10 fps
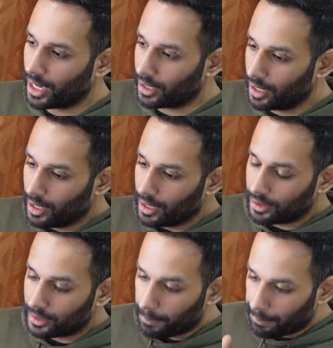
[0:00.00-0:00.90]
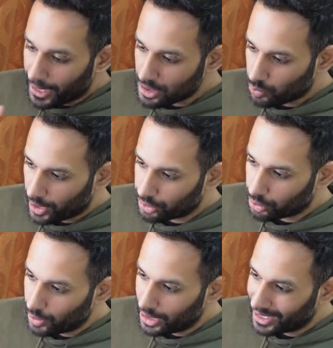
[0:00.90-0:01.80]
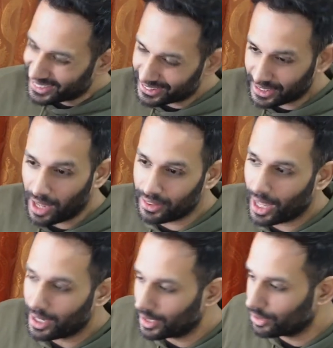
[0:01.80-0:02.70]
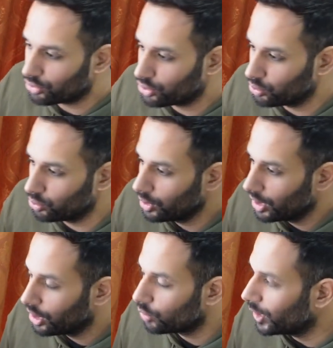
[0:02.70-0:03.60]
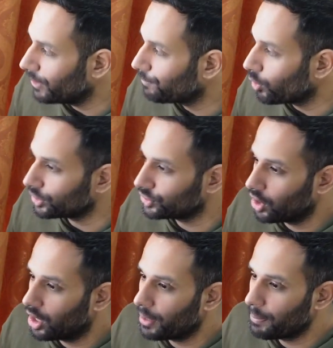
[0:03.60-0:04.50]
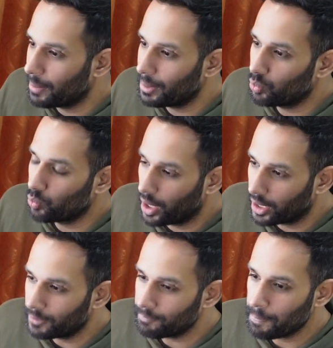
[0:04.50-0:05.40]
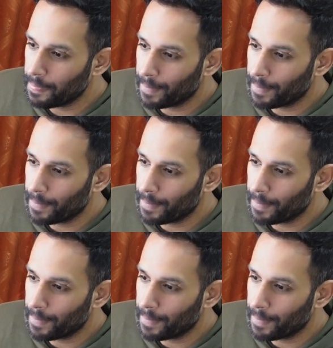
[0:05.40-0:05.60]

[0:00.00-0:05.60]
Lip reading: And the best way to really understand that is to really focus on maybe one